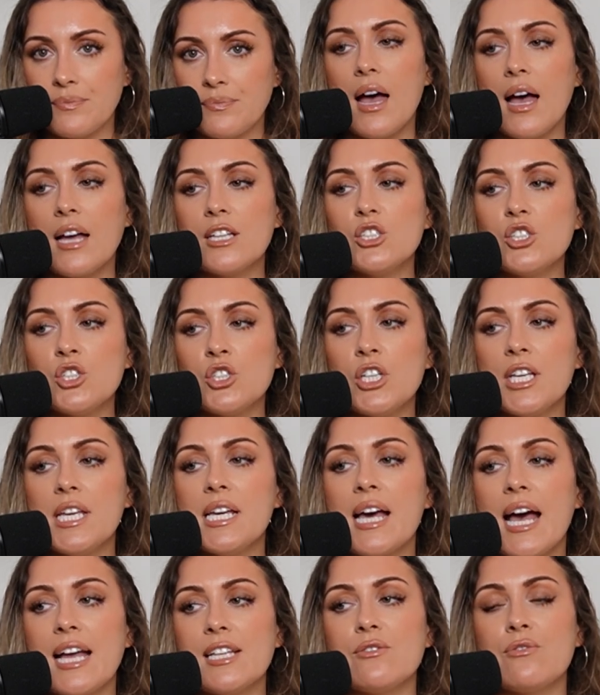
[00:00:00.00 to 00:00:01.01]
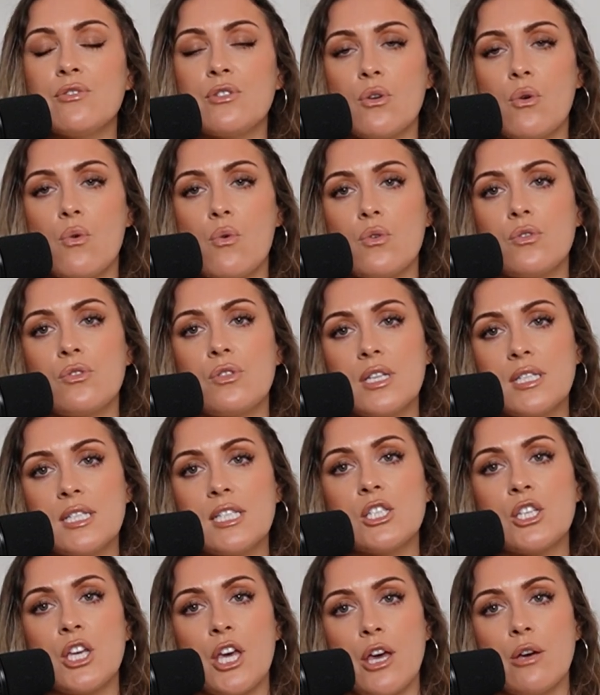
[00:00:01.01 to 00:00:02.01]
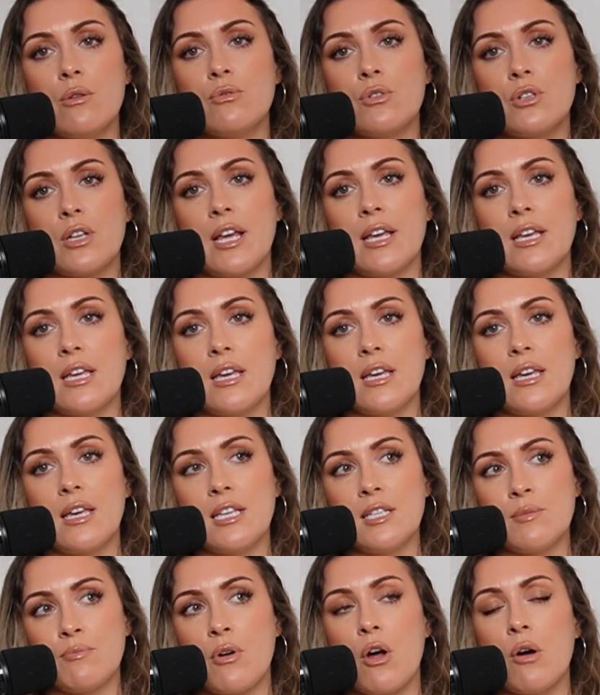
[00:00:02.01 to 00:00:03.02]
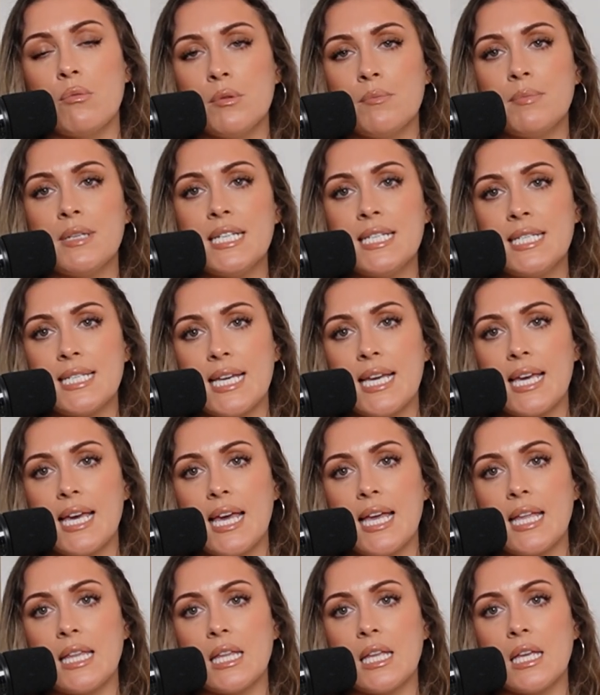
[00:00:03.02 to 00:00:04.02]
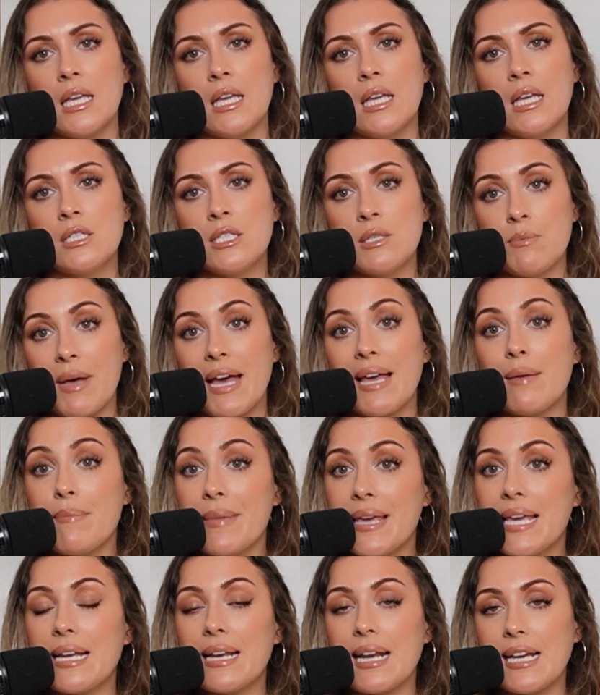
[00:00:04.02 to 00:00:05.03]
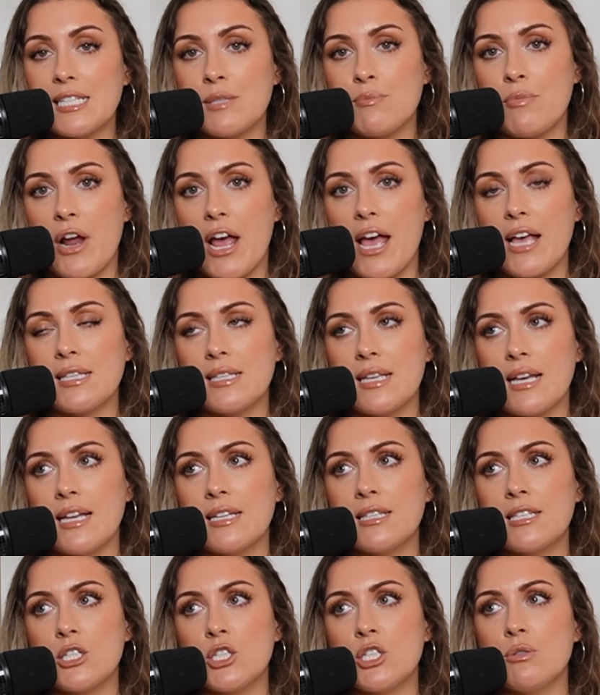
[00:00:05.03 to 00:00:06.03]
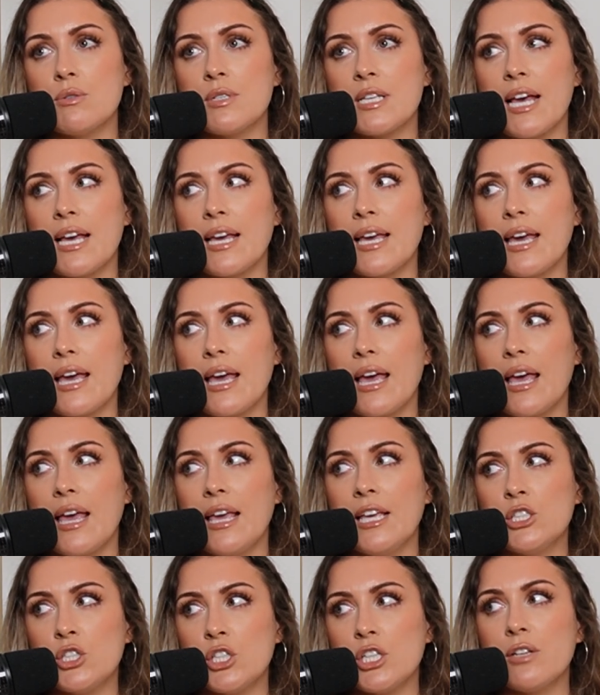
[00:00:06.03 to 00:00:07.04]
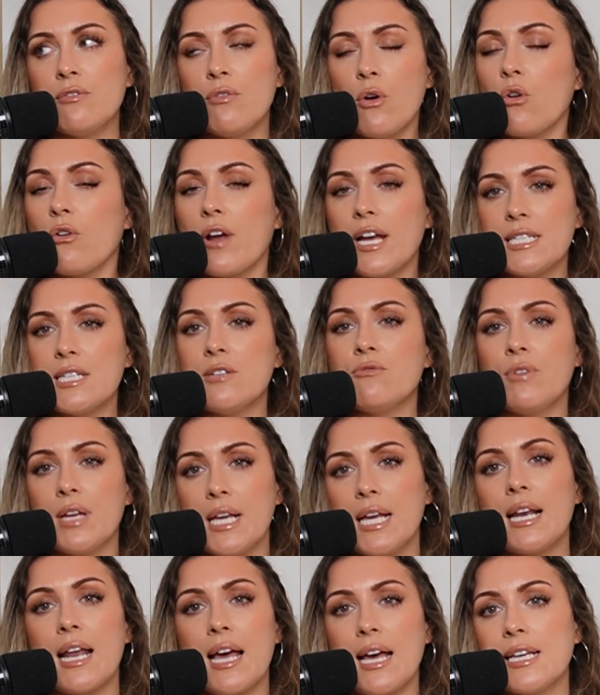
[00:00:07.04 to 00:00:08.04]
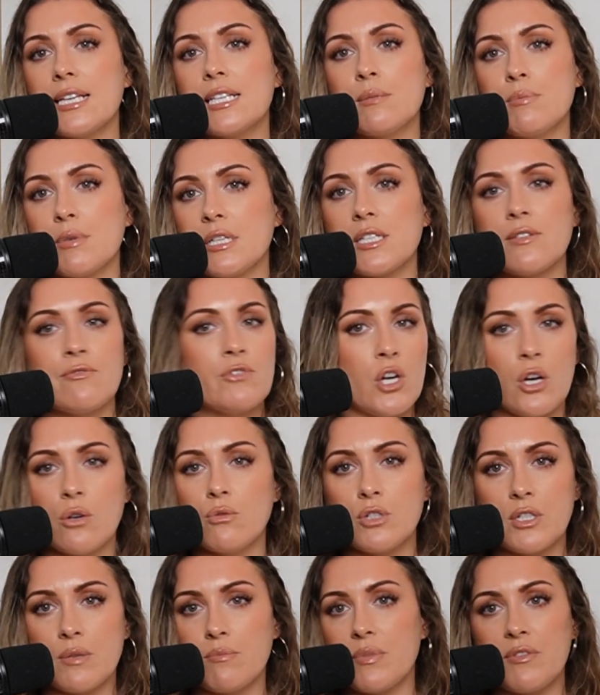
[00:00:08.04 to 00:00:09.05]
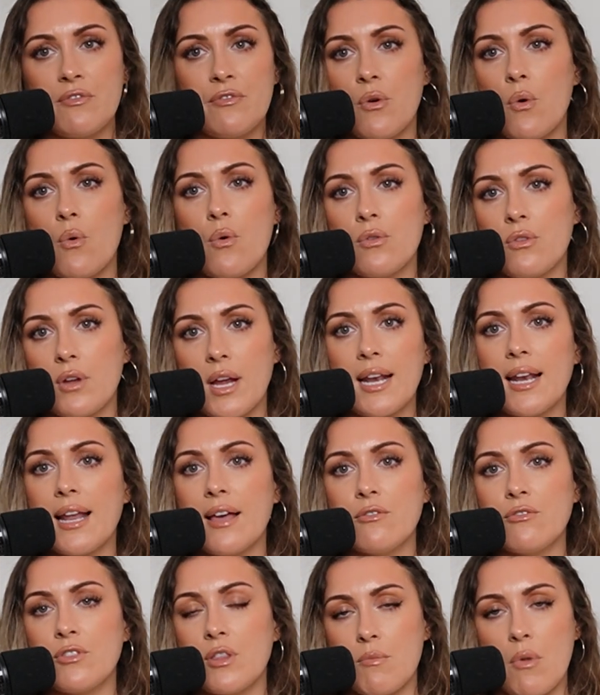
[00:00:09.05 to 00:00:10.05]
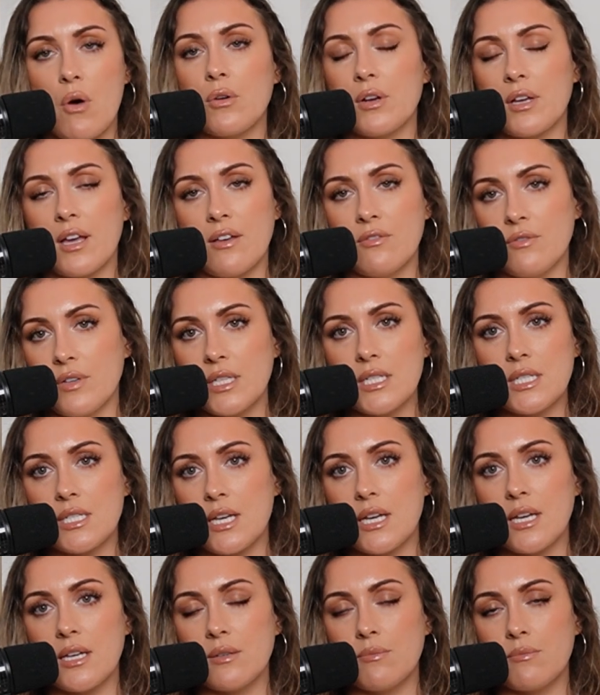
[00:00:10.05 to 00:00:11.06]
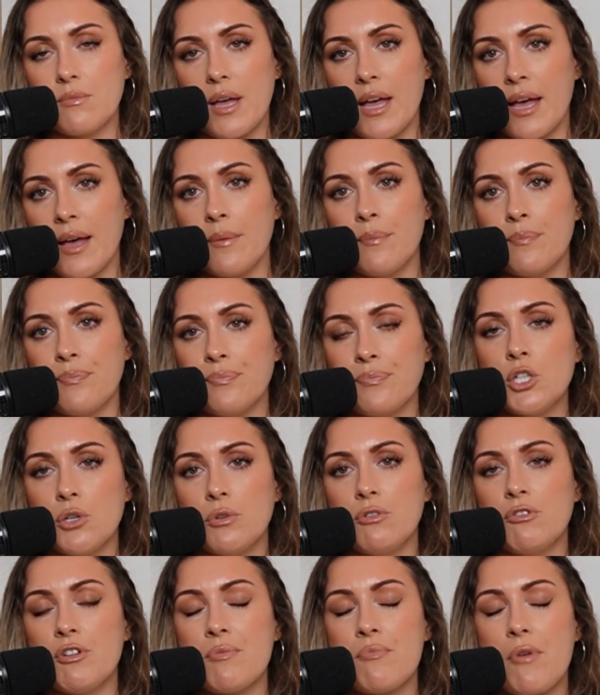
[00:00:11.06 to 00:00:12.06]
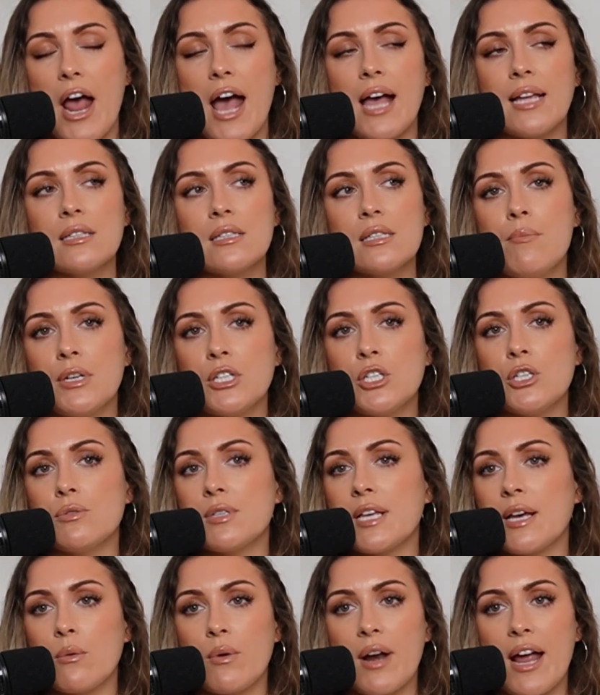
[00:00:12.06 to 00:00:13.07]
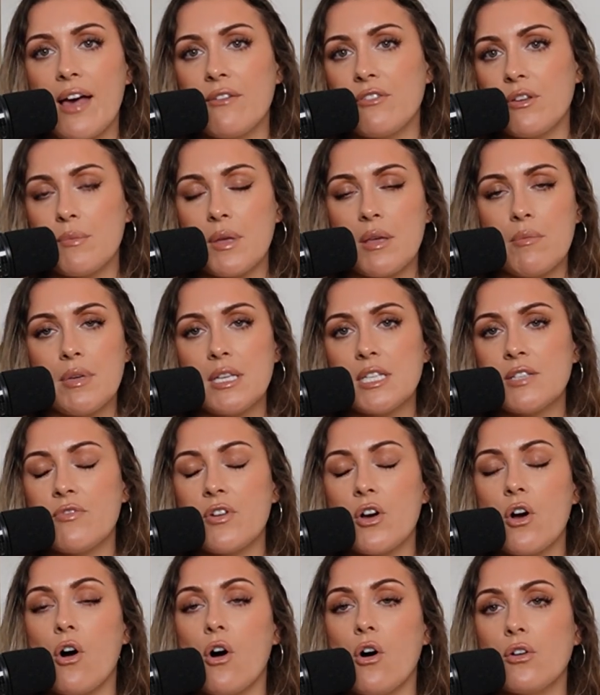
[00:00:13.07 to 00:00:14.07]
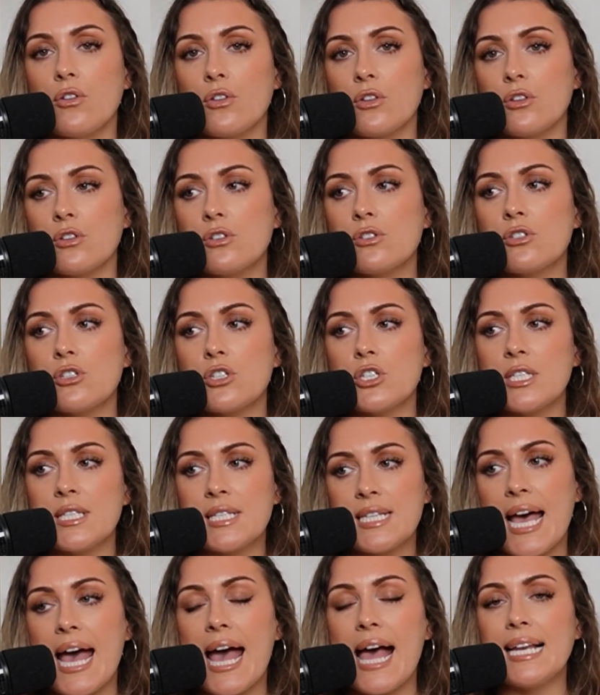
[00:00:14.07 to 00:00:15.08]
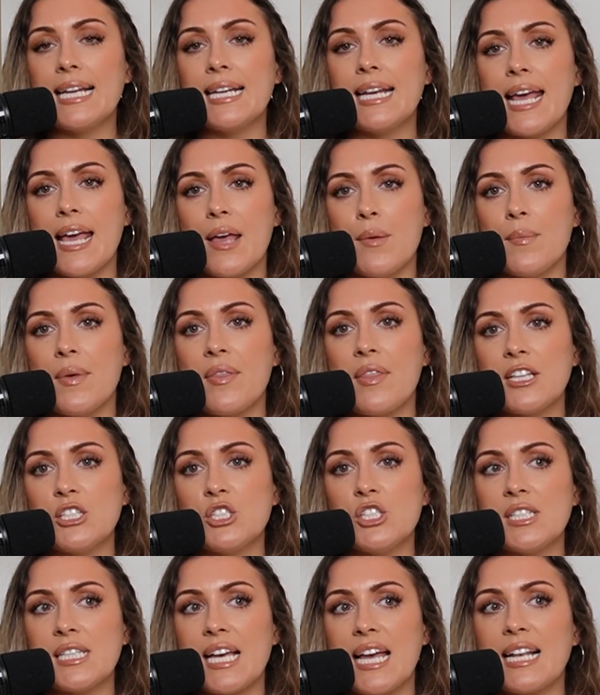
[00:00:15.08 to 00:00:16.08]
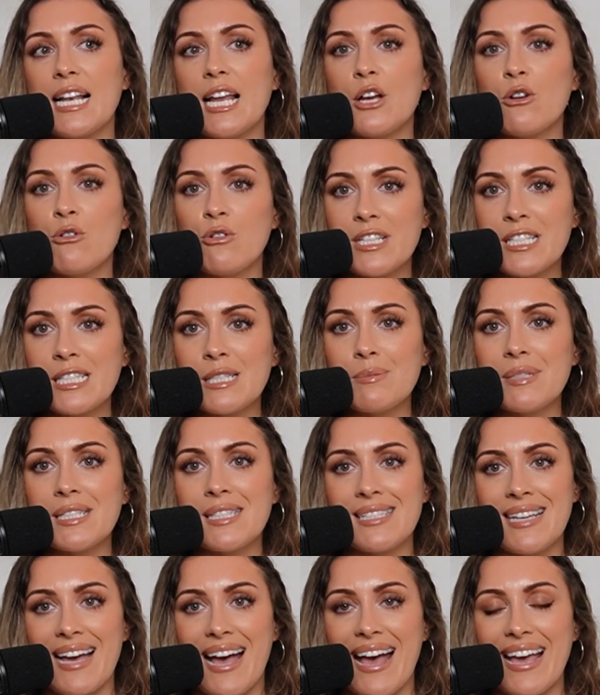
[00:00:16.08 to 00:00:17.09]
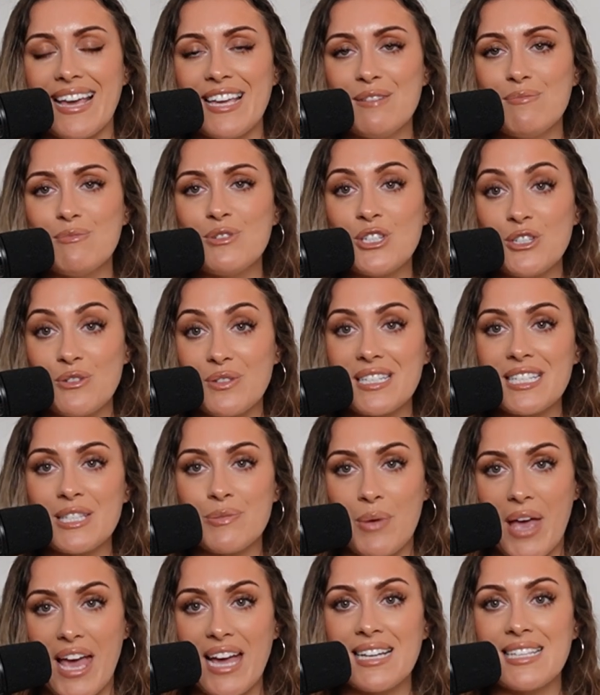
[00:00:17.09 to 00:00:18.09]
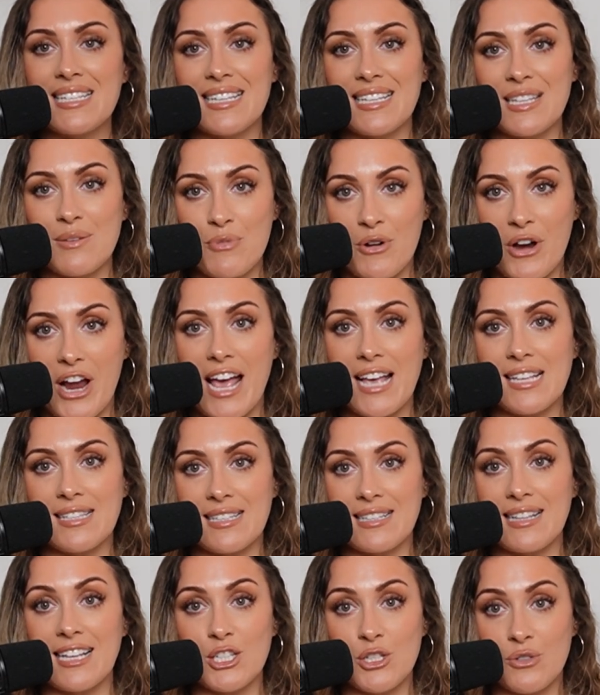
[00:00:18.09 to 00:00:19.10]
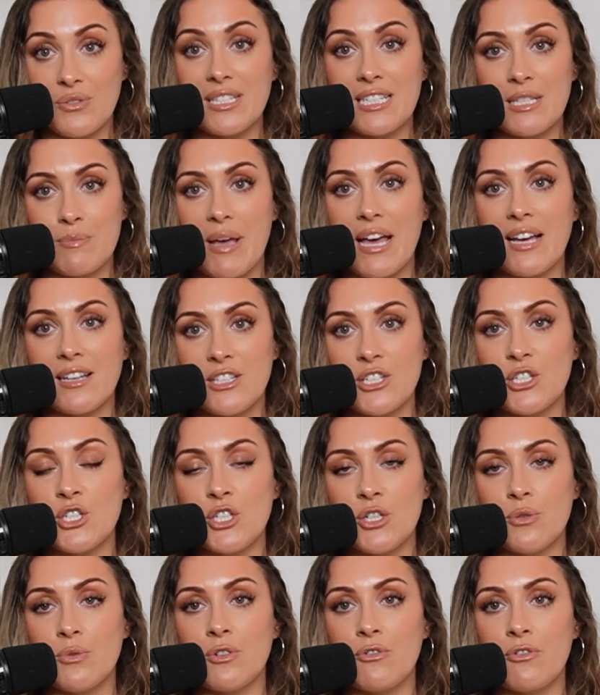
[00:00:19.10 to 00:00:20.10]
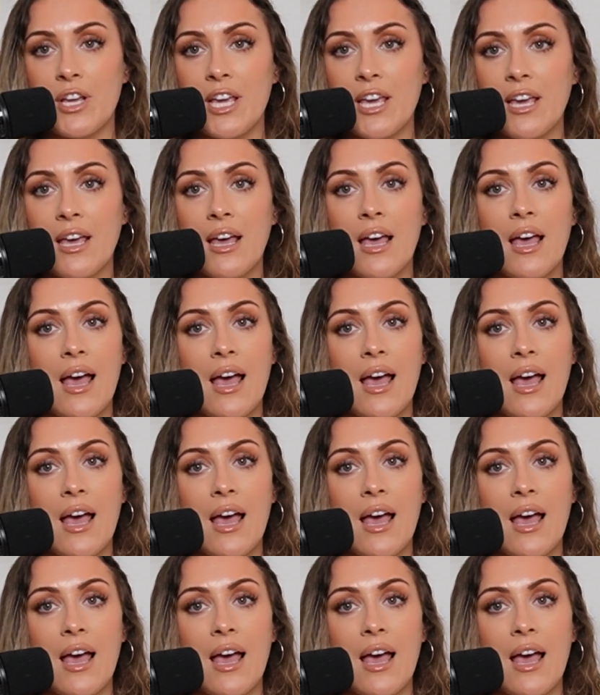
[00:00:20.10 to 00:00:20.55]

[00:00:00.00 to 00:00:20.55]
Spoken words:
And she kind of thought, this is cute, like he's probably digging to buy me a nice present. And she was like, he should have already realised because I've told him before that I love the Monica Vinader jewellery brand. But she was like, wherever, maybe he's forgotten. So she's telling him. And then she said, like, Christmas time, she was expecting a present. Like, she was expecting jewellery.